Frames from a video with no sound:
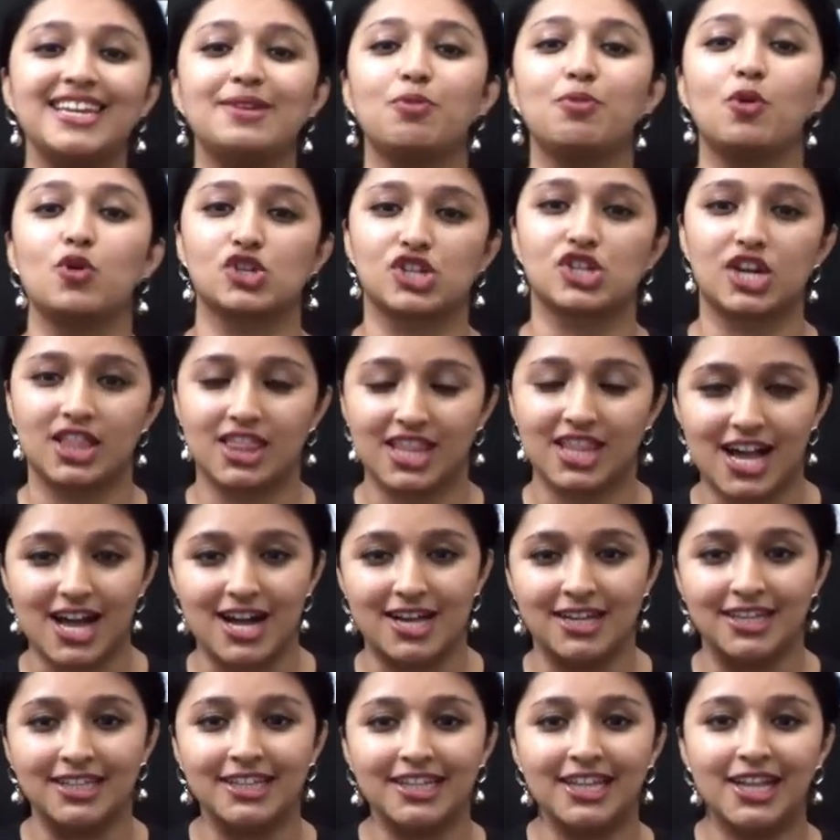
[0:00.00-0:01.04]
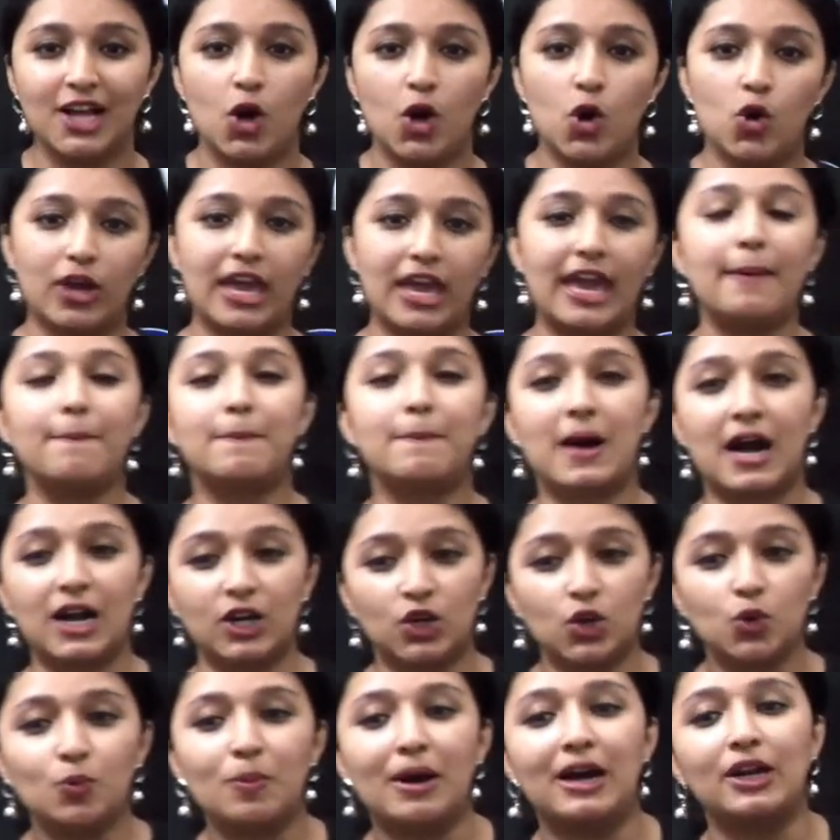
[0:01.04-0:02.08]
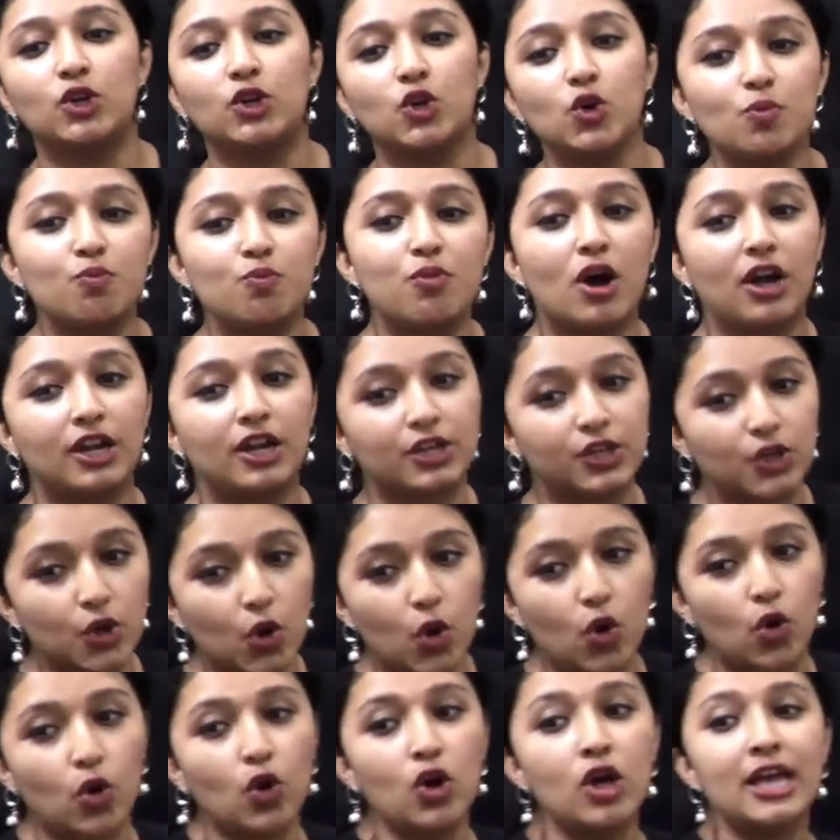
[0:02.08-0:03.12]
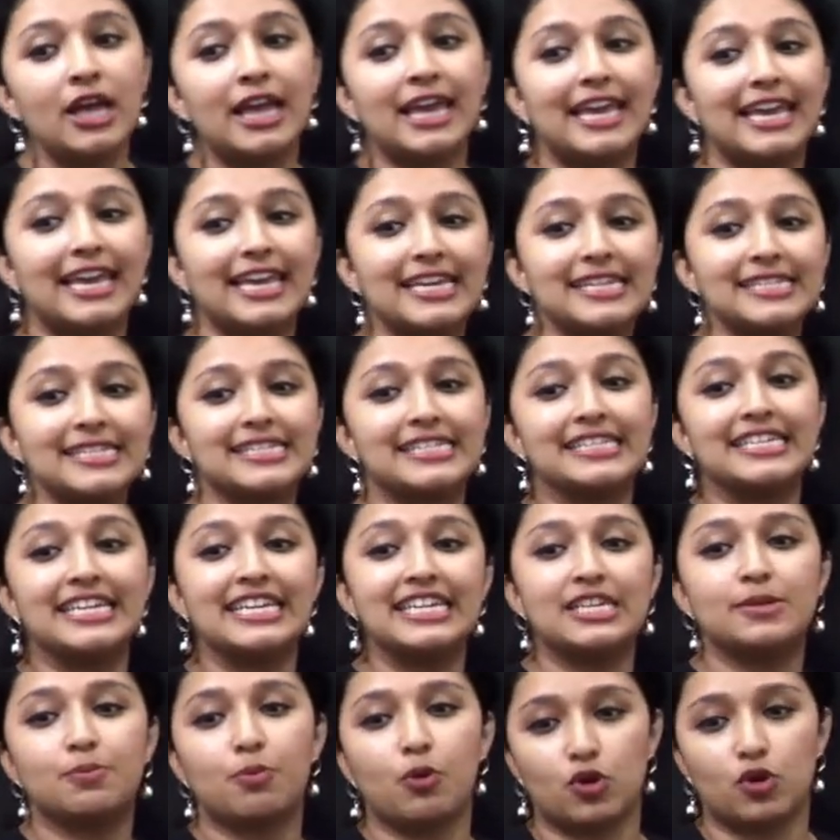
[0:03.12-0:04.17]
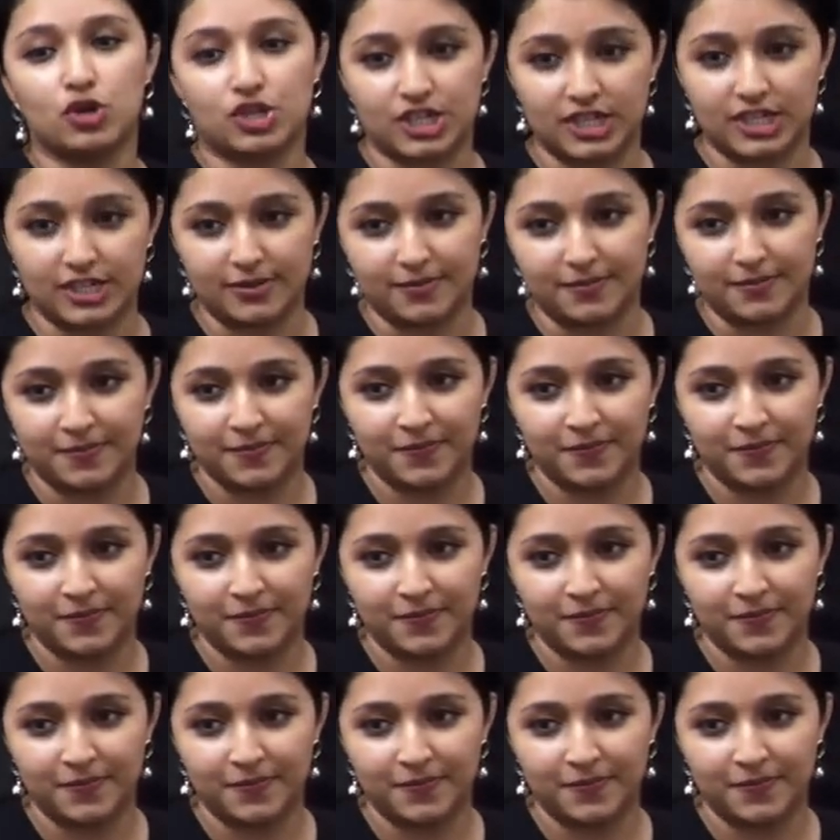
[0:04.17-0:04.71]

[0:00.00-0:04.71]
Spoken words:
portion da. Okay, Matuma 2.0 is neat portion.